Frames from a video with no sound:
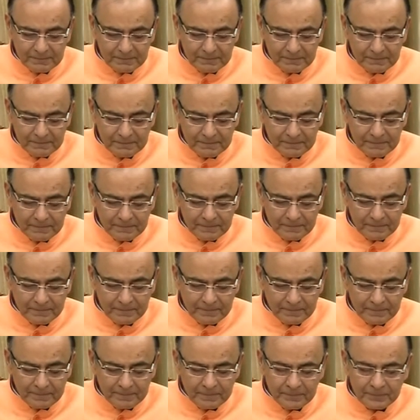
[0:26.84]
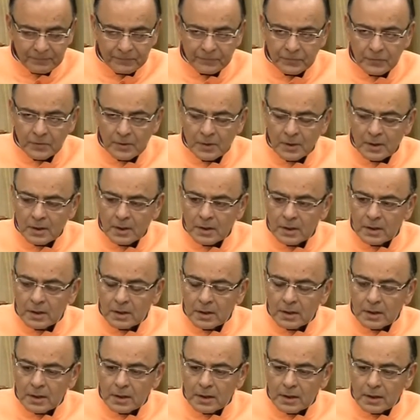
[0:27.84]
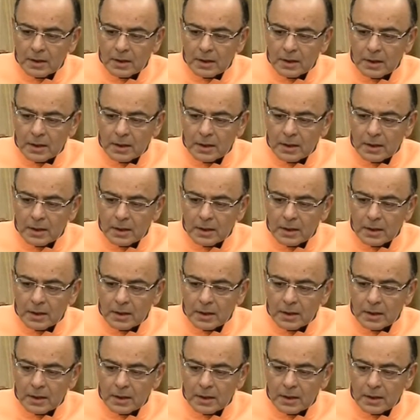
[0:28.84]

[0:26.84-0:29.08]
(silence)